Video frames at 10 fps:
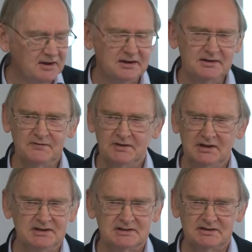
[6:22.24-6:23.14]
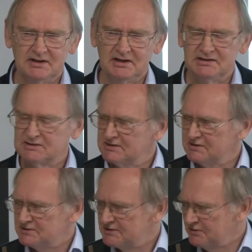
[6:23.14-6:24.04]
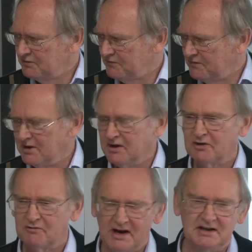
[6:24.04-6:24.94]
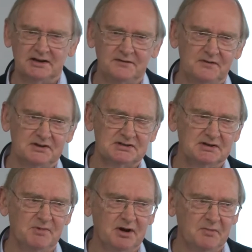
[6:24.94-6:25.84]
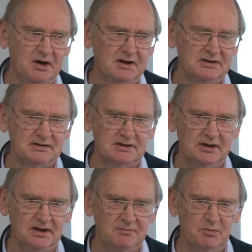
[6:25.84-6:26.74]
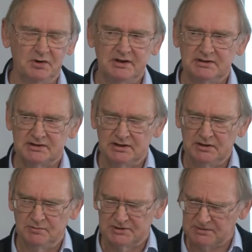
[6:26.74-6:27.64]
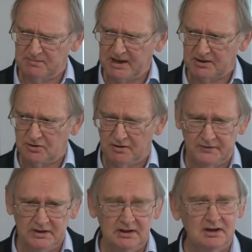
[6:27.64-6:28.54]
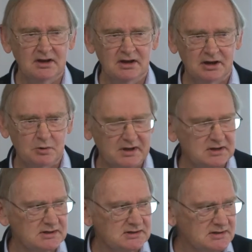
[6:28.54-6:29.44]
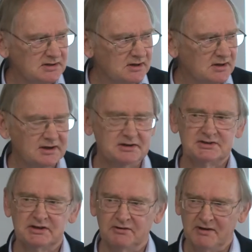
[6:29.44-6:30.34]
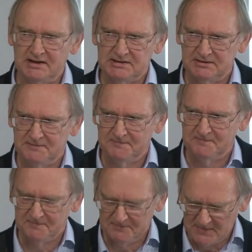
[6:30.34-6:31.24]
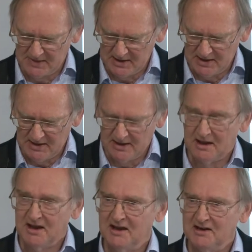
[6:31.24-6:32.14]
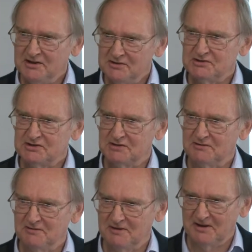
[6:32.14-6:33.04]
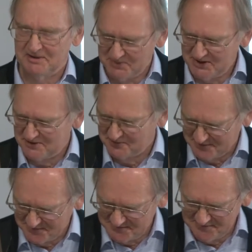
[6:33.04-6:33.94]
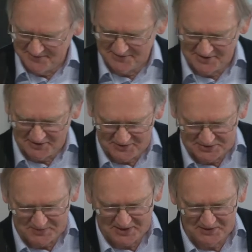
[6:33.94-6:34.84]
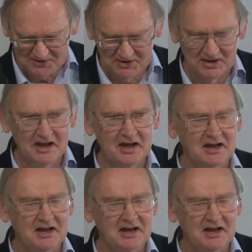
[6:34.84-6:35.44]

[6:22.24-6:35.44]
He's still greatly fixed in my mind. Morning tea was a black coffee, a quick ease, and a cigarette. And he used to, Peter will know this better than I,